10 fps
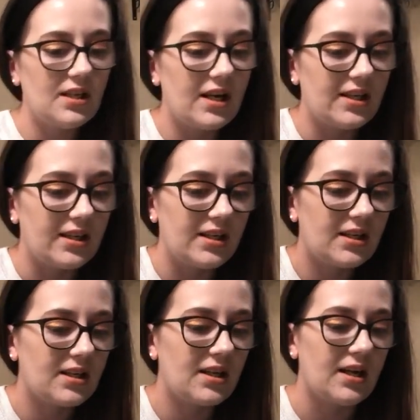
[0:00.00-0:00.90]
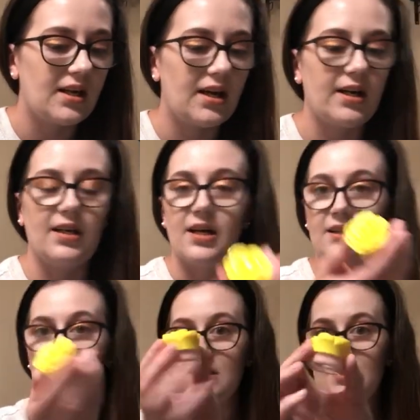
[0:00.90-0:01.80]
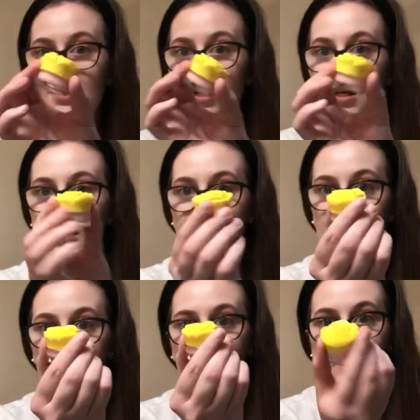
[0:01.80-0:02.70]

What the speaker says: I like that I get this lip